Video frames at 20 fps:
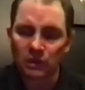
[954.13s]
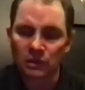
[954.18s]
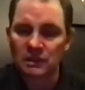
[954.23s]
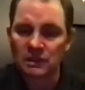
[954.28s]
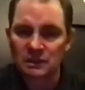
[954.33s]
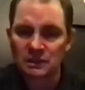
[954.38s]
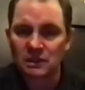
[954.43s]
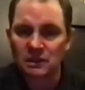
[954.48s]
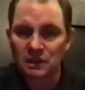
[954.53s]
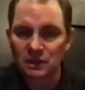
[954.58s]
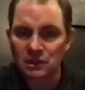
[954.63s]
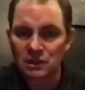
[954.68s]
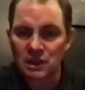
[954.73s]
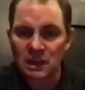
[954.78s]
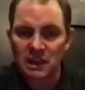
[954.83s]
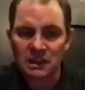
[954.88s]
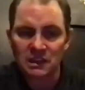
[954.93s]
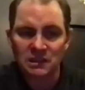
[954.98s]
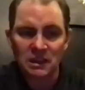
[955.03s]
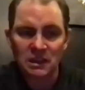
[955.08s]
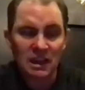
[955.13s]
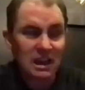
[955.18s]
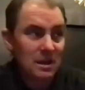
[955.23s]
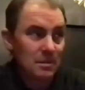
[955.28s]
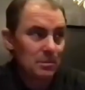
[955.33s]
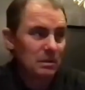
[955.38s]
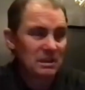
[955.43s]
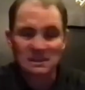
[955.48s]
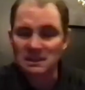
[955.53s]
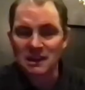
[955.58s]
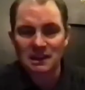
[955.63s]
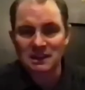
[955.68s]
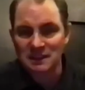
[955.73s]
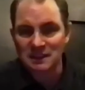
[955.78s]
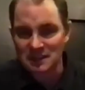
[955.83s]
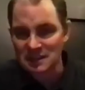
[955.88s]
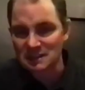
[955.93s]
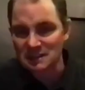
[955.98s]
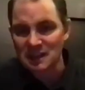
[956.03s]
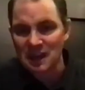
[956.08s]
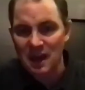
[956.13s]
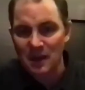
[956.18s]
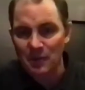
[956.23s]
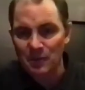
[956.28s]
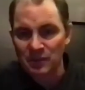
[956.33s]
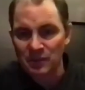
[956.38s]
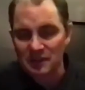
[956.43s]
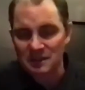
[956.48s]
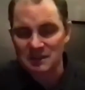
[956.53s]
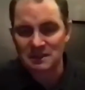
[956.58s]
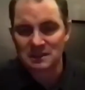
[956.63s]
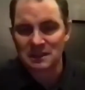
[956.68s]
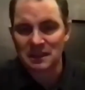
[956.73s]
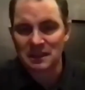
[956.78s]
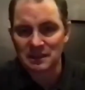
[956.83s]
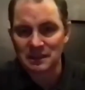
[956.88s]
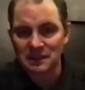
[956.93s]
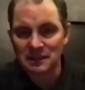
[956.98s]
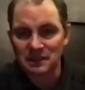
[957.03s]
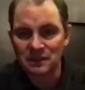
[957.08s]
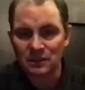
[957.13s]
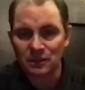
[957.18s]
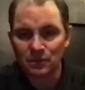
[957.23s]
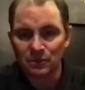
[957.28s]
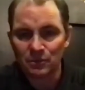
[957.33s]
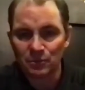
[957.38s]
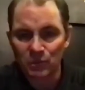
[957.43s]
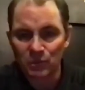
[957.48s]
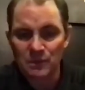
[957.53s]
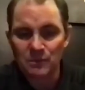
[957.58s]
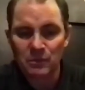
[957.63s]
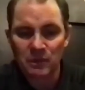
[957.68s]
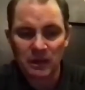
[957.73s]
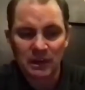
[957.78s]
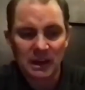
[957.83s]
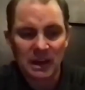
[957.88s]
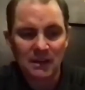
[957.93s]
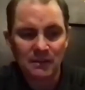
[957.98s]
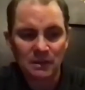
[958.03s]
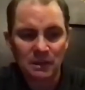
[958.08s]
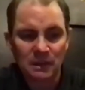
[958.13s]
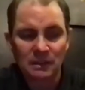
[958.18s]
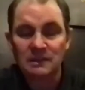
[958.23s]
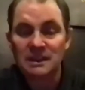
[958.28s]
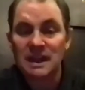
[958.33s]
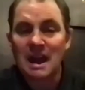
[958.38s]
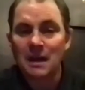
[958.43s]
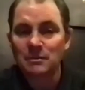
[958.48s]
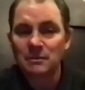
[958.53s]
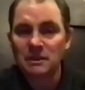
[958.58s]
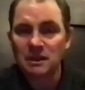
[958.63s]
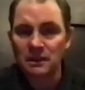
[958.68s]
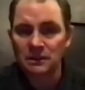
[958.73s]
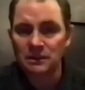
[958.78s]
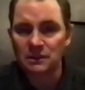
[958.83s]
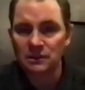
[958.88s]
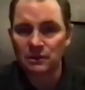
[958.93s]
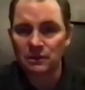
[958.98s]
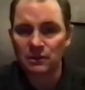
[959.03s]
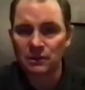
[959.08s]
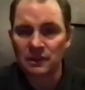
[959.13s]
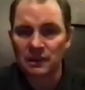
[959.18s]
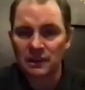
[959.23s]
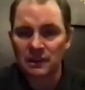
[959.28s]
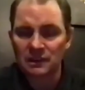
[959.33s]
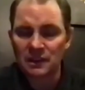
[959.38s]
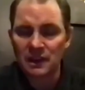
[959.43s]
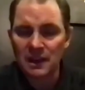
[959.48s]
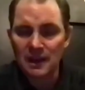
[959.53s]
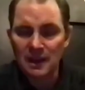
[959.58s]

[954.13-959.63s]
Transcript: is going to change, but it's not going to stop. This is not the, we're going to have to adapt to new things,